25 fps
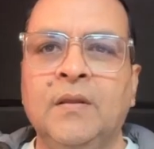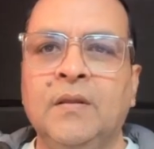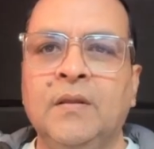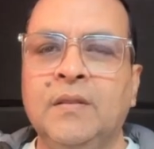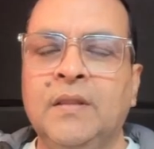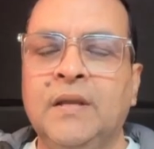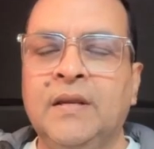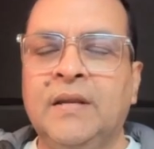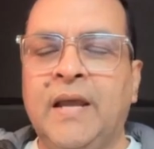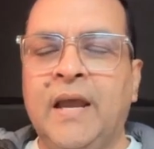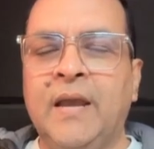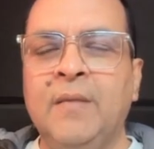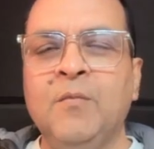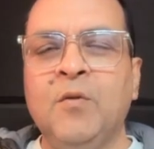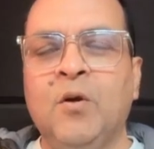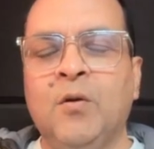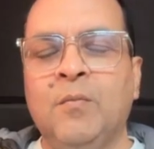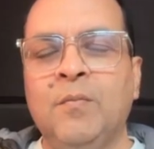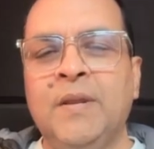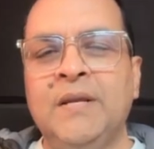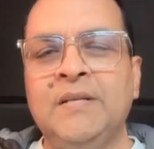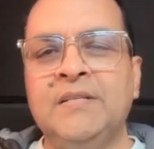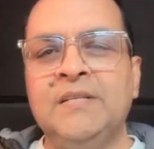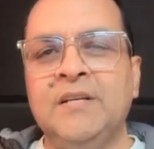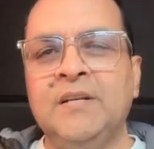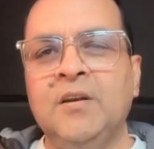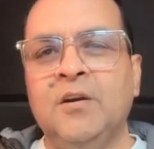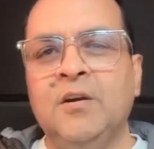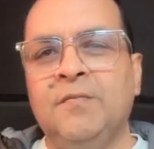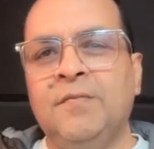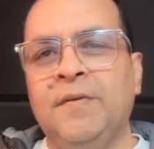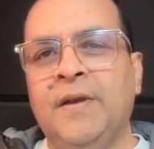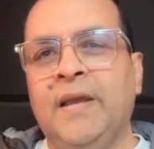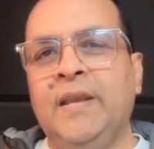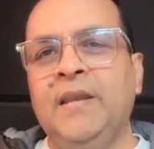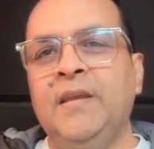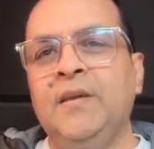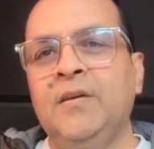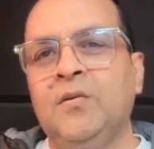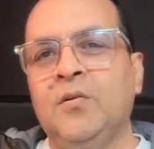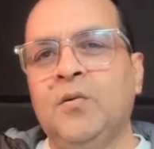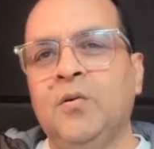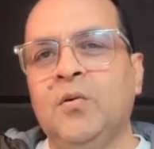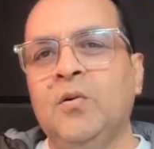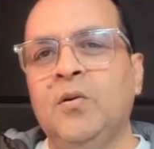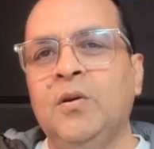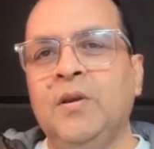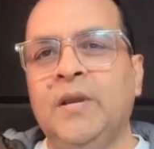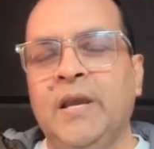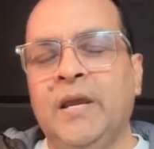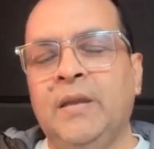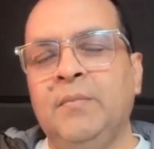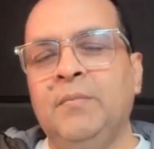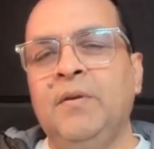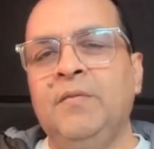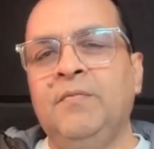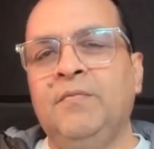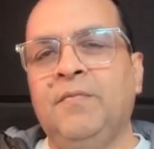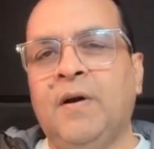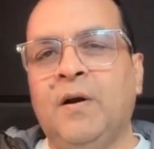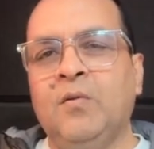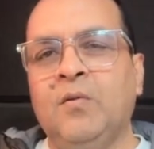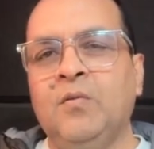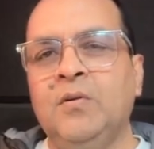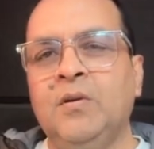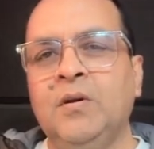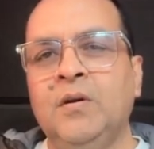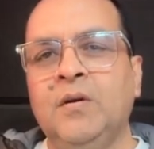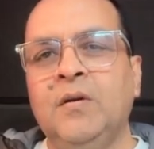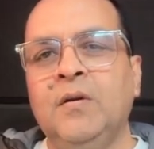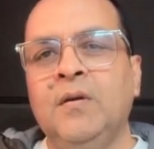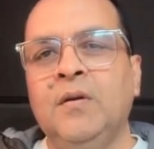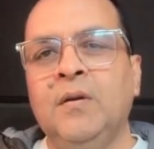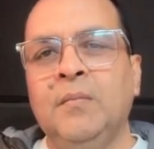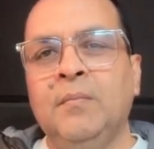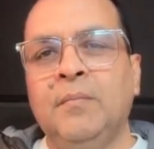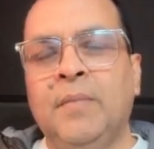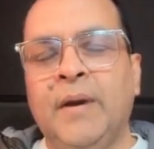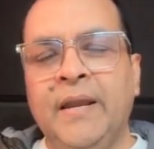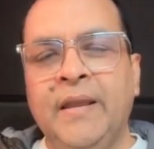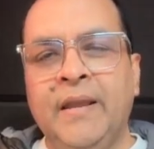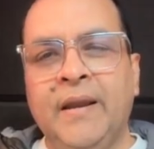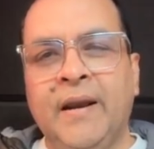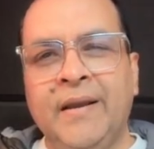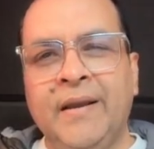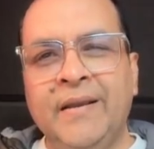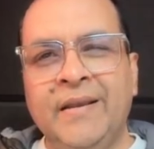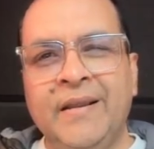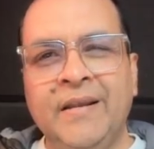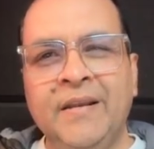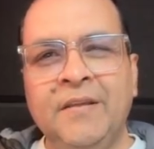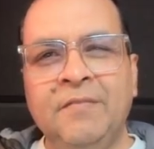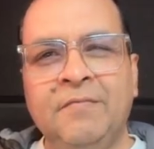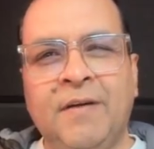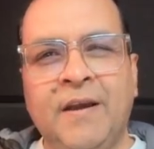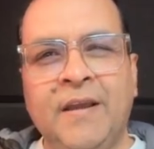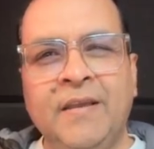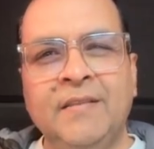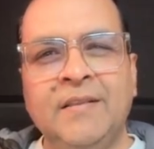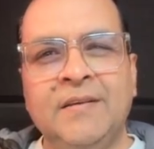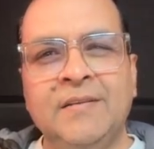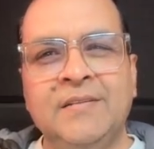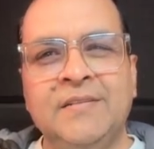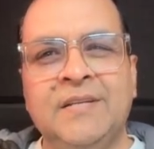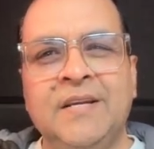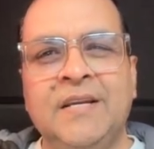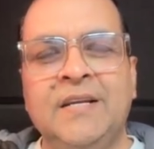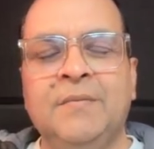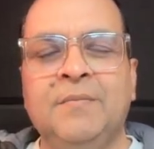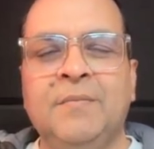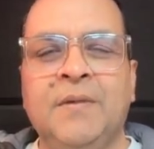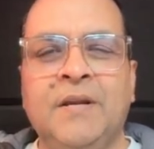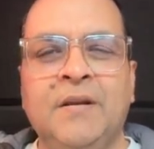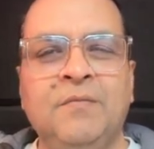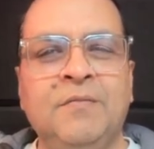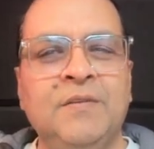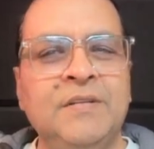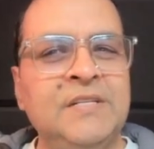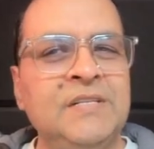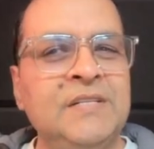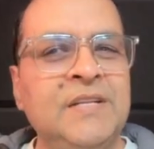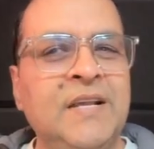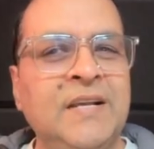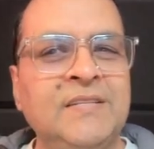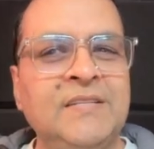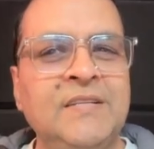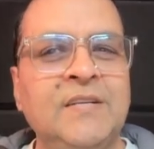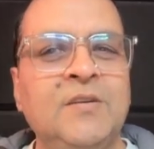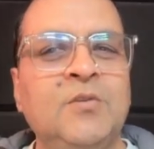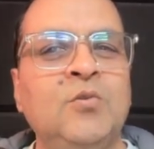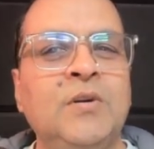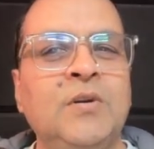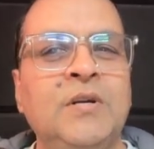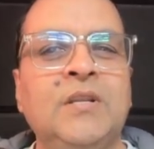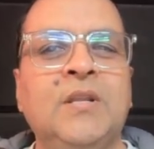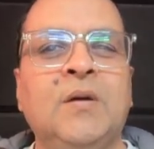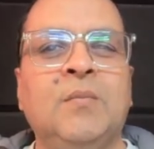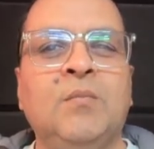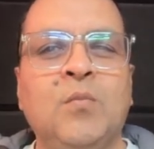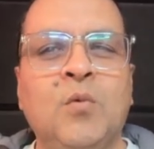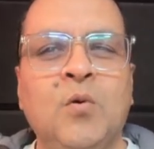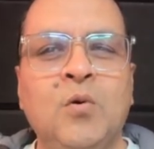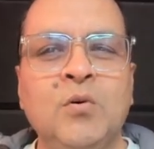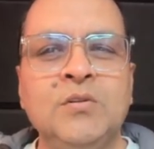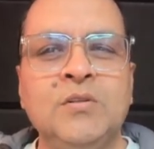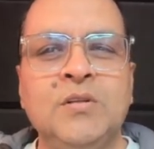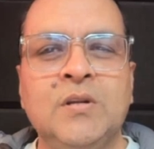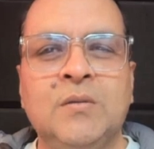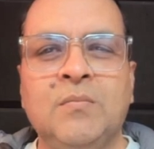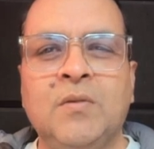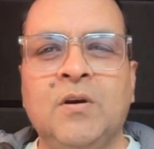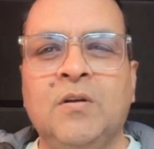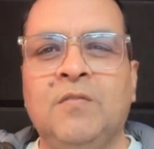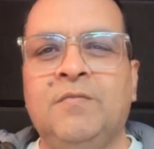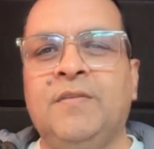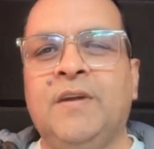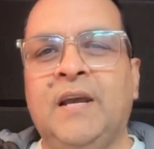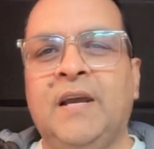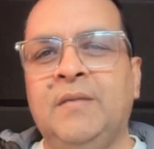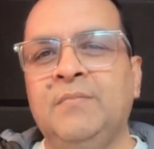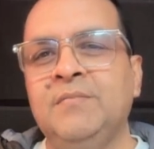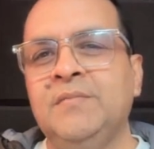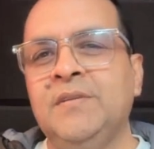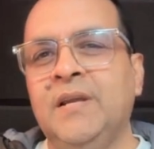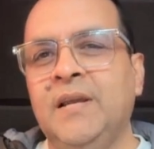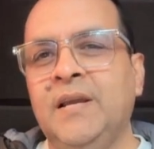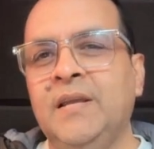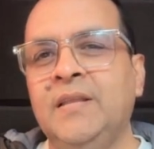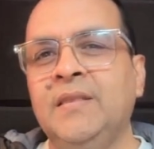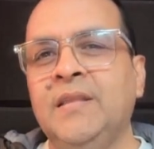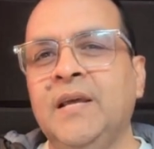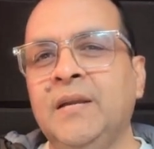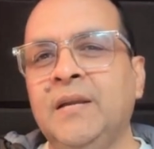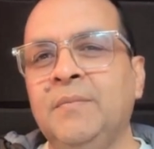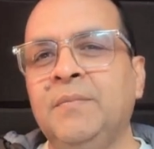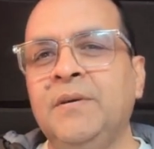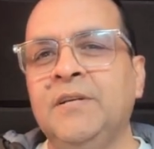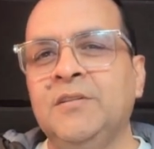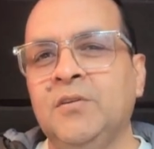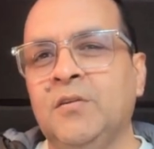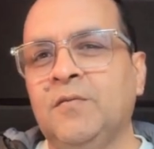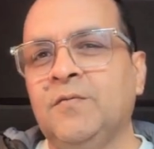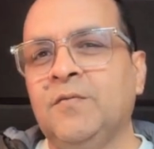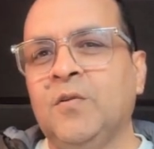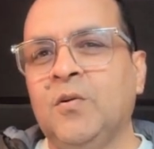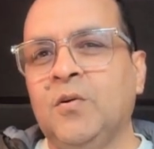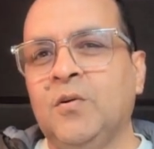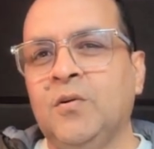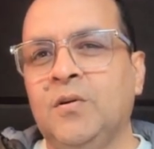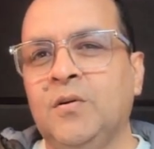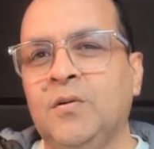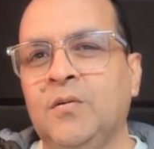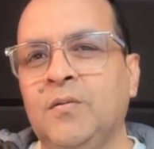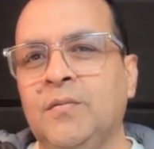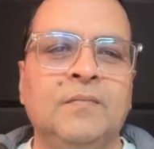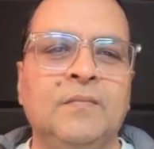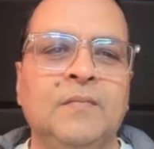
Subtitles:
The time complexity of any code can be found by identifying the statement which is executed the most number of times in that piece of code.